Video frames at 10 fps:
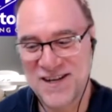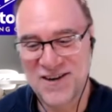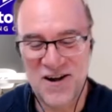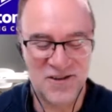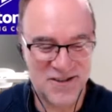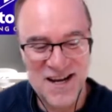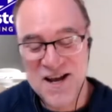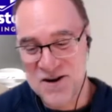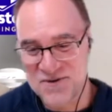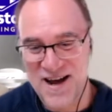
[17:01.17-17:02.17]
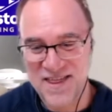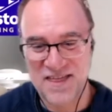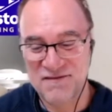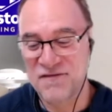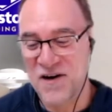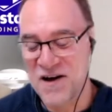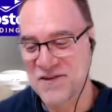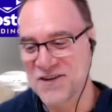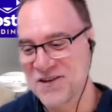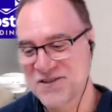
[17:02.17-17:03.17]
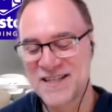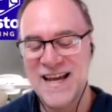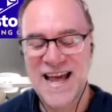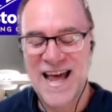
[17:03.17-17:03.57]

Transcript: olds rather yep. than five year olds mm-hmm.